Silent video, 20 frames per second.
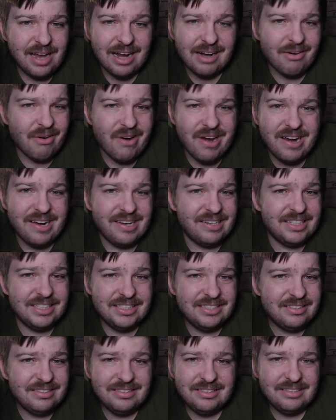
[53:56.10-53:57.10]
Not great.
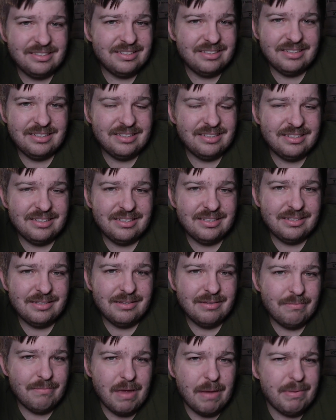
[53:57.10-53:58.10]

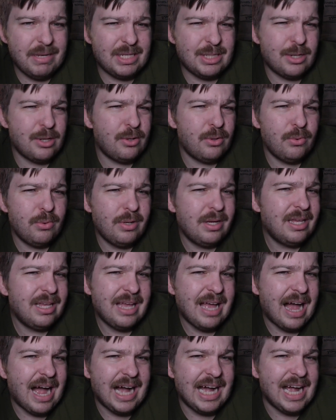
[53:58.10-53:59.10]
Maybe two.
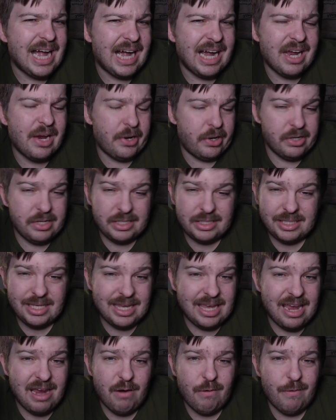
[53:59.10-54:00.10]
I, I
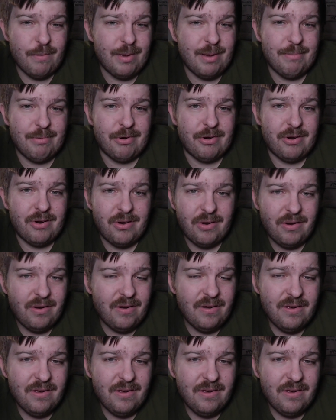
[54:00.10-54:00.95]
honestly can't remember.